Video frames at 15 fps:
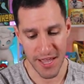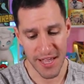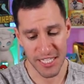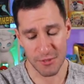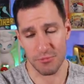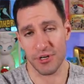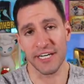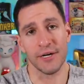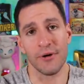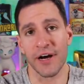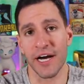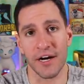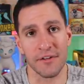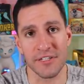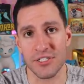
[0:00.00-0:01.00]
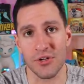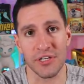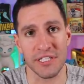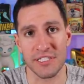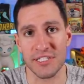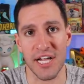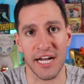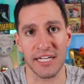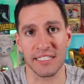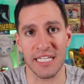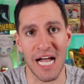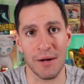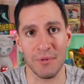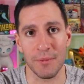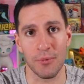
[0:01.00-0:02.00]
It's pretty rare, there's only the second
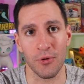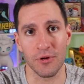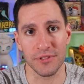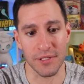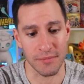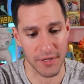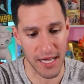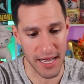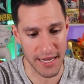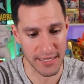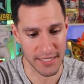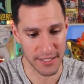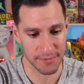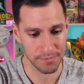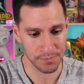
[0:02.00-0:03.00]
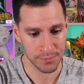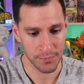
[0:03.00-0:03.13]
time we pulled him, guys.